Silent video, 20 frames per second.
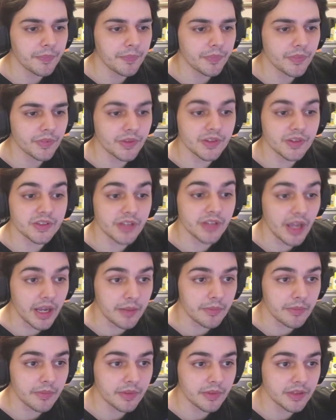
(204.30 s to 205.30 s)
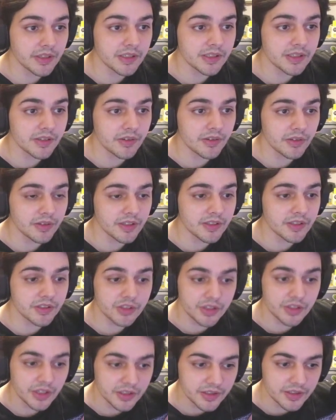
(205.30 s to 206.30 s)
the same. This
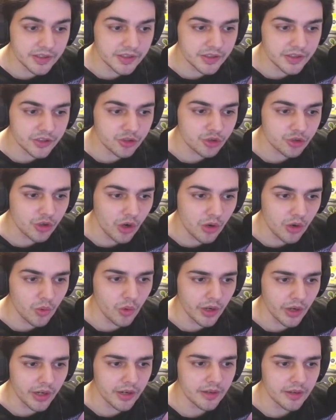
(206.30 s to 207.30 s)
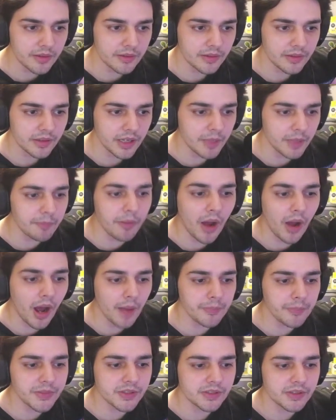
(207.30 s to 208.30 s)
is a strong one. It
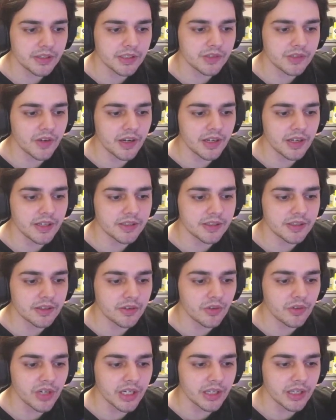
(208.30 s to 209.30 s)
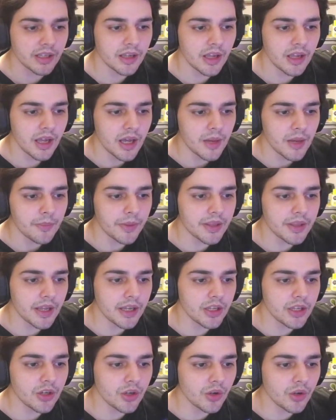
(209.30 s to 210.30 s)
pops, it's very easy to read. But then
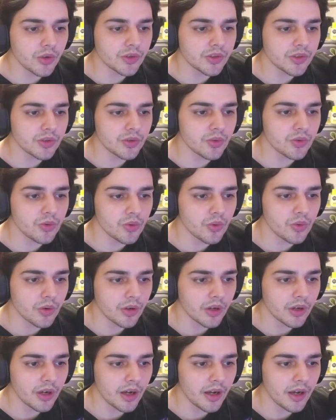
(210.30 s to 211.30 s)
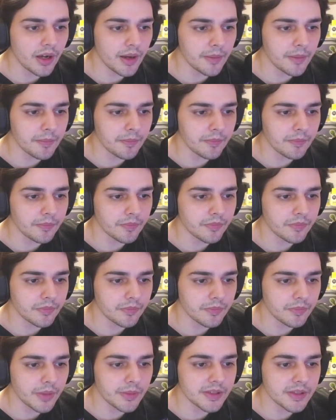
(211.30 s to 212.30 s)
you go to
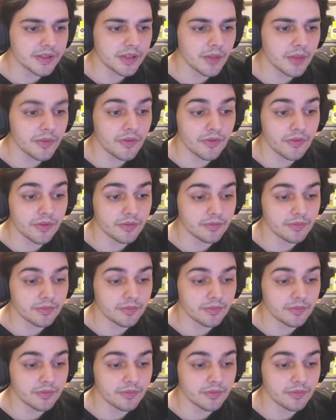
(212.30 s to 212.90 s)
maybe some of,